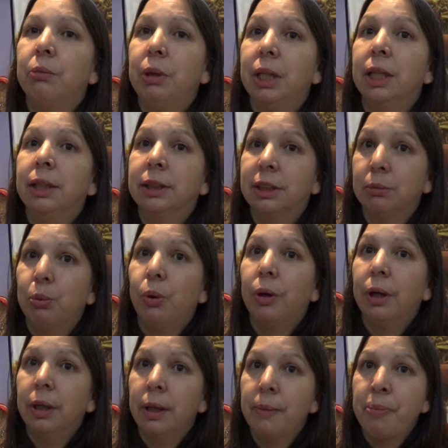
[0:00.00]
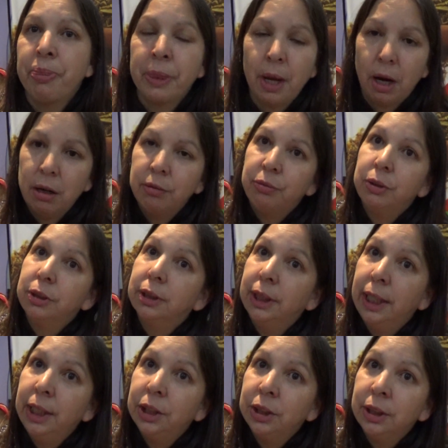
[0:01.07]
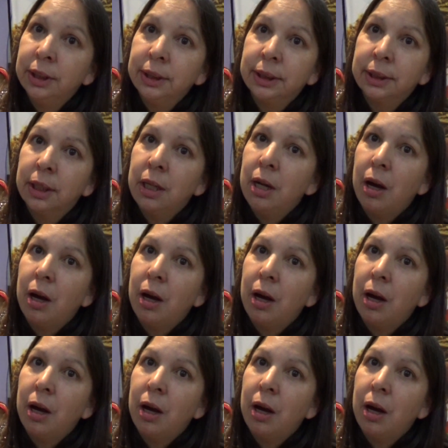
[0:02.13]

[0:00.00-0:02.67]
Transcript: we can support our First Nations,